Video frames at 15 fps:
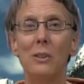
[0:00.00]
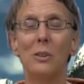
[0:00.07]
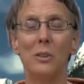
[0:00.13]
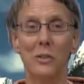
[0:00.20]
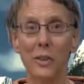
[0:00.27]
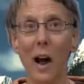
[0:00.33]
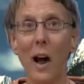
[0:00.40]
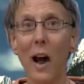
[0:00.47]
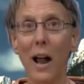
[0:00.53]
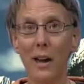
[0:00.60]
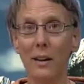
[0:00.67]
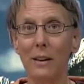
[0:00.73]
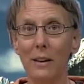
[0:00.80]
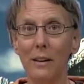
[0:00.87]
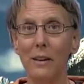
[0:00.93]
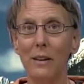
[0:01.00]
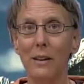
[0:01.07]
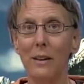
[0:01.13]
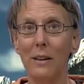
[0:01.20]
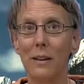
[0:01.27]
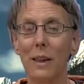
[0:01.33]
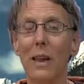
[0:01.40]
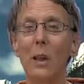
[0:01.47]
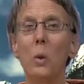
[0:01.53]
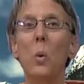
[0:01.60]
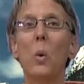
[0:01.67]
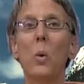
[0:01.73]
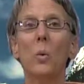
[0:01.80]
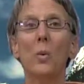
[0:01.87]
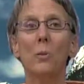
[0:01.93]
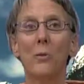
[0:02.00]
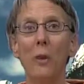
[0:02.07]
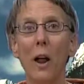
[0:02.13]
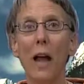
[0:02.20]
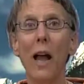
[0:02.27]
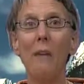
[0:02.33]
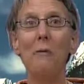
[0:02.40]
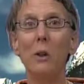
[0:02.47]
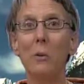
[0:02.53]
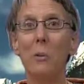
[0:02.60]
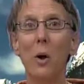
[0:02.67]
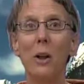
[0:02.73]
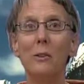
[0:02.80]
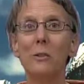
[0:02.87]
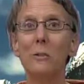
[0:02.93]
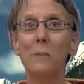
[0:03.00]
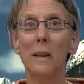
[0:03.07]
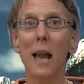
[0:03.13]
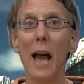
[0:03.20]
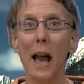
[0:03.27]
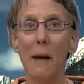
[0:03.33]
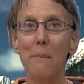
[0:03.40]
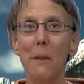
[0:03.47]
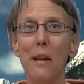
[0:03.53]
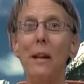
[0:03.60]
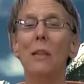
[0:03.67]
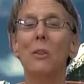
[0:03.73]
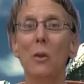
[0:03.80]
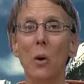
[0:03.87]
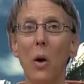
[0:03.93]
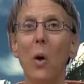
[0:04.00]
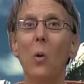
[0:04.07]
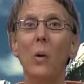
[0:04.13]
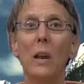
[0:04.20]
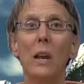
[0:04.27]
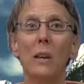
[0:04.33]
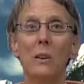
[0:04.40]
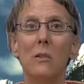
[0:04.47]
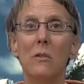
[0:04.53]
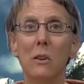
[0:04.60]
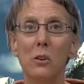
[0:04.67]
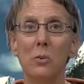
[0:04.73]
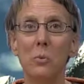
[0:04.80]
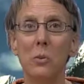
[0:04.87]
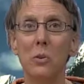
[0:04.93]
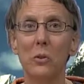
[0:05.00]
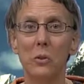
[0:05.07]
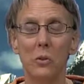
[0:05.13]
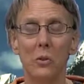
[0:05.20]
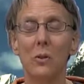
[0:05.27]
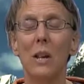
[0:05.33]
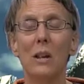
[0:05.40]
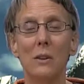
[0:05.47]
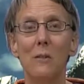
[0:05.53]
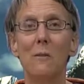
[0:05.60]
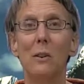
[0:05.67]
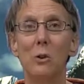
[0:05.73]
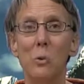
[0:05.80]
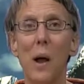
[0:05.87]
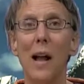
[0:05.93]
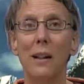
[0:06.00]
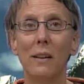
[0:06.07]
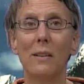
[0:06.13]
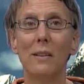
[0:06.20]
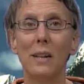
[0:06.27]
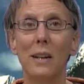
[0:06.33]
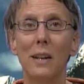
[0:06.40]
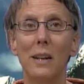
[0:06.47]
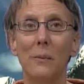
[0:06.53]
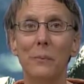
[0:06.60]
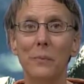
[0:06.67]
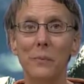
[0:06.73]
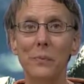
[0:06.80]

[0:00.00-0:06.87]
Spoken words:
design in order for everyone to be happy in their own individuality.